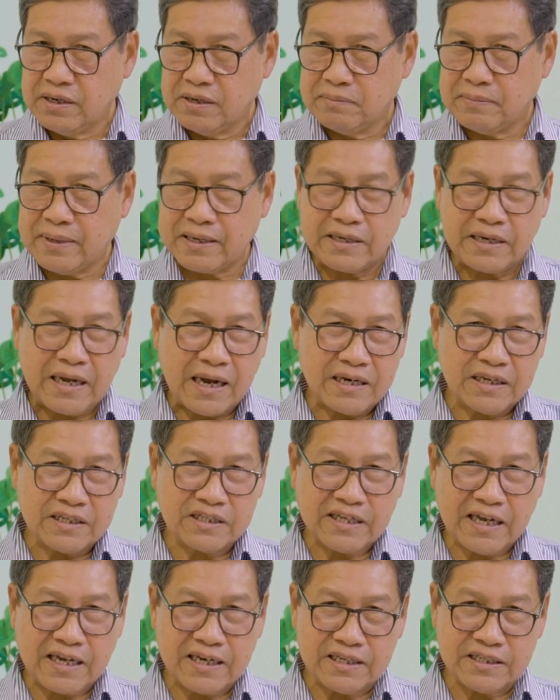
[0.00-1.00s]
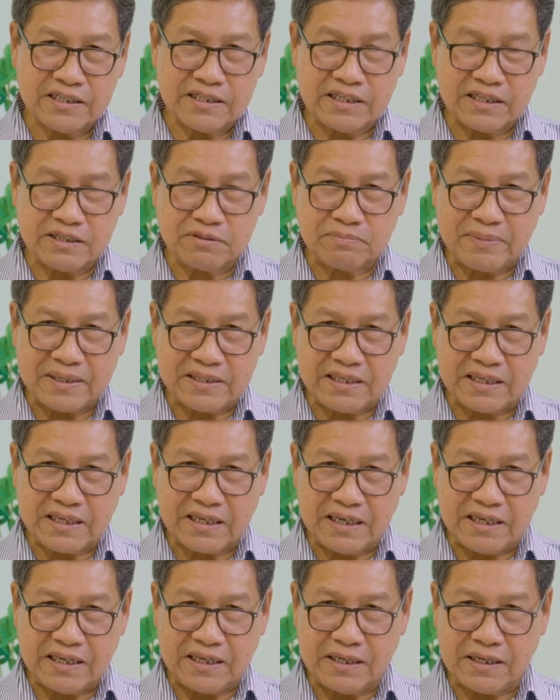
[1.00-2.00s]
But the other challenge is
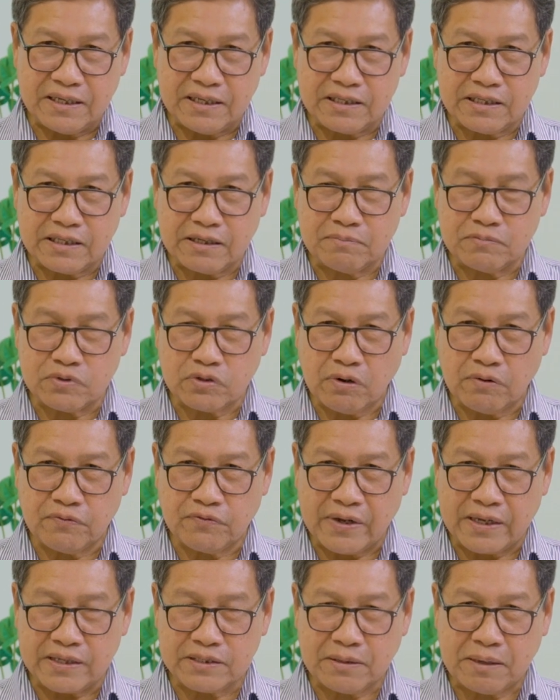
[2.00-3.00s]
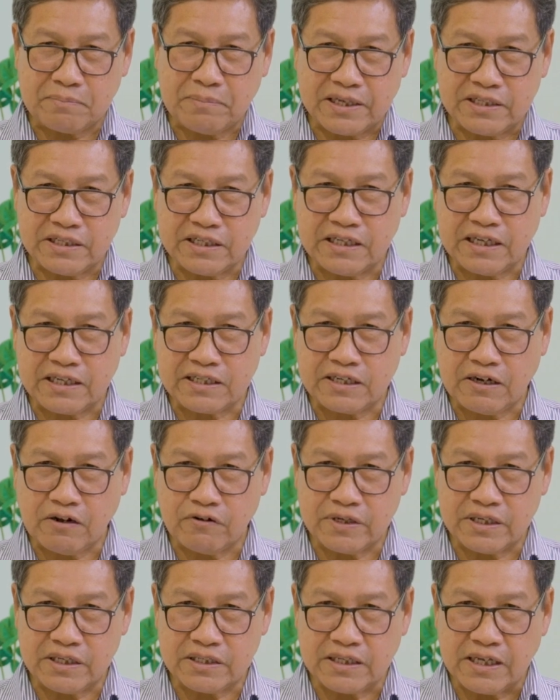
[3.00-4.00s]
basically in terms of, as I mentioned just now,
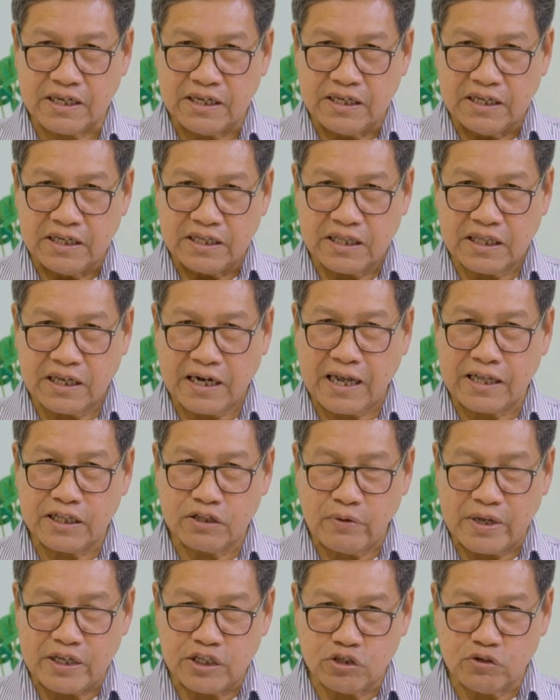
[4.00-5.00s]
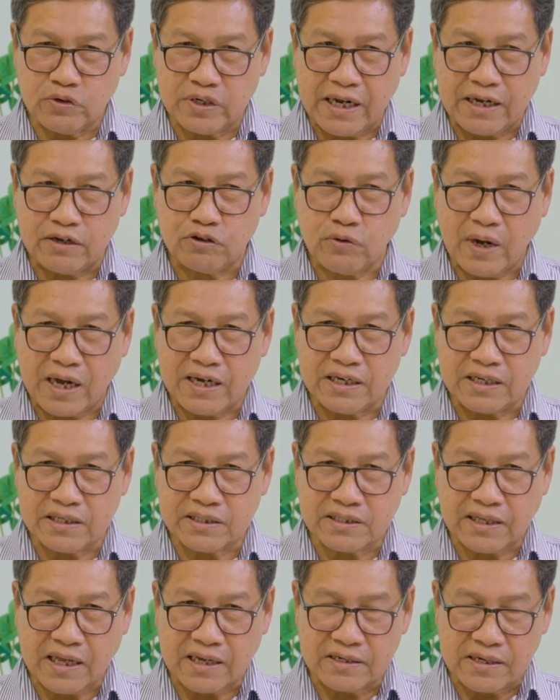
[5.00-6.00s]
is trying to ensure that you
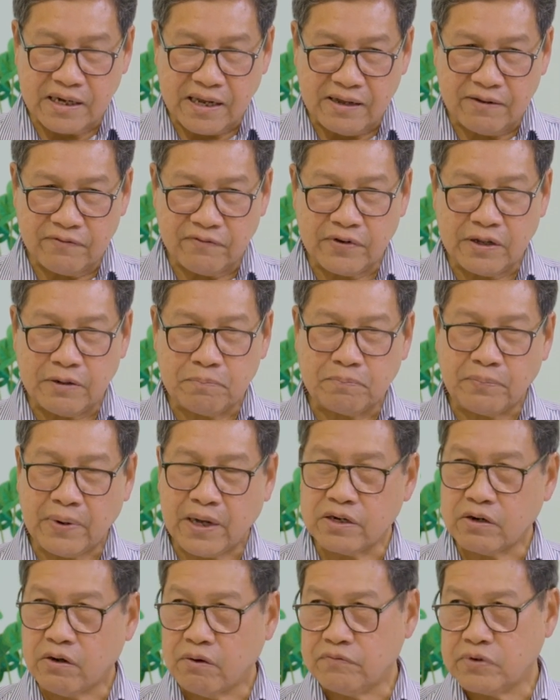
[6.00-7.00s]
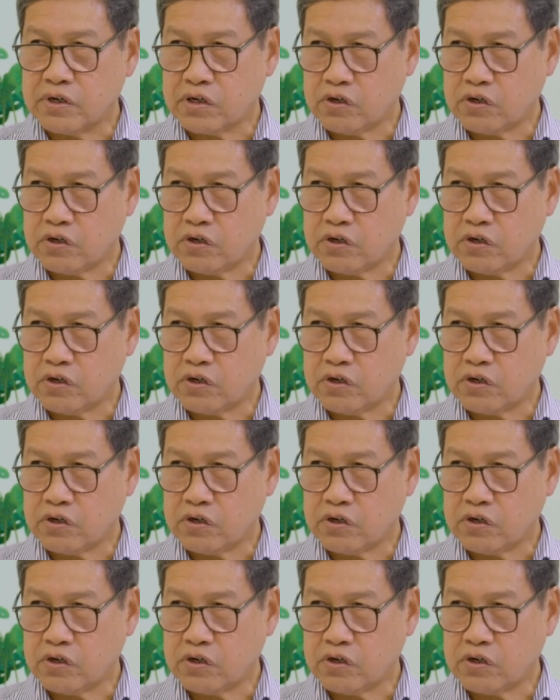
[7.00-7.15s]
understand every part of the